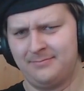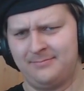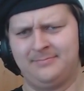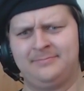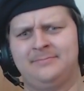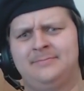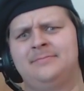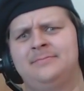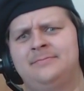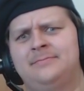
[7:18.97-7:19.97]
because I like
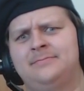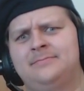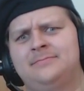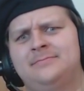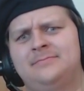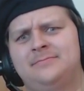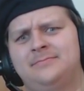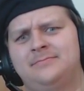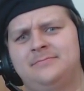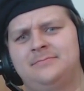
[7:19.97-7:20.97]
didn't want to date her either. So
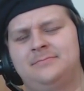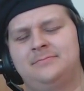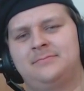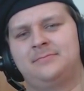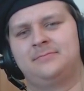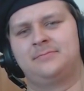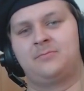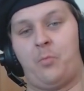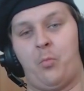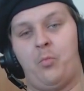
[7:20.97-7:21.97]
like, she's the loser,
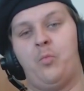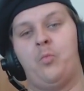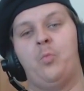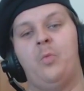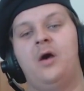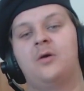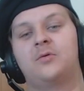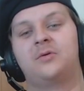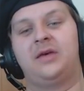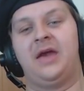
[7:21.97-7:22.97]
not me. So
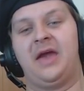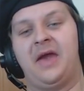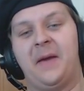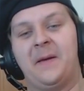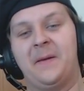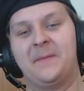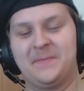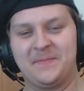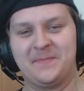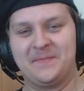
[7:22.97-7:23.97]
whatever. Okay.
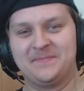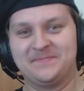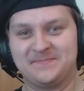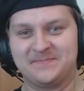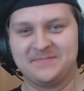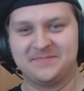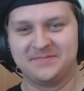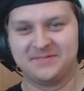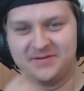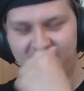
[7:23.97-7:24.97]
okay.
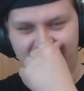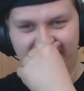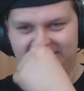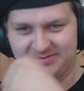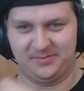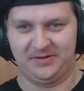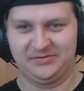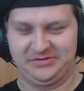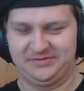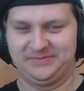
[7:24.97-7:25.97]
Quite an
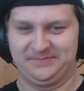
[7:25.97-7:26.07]
explosion.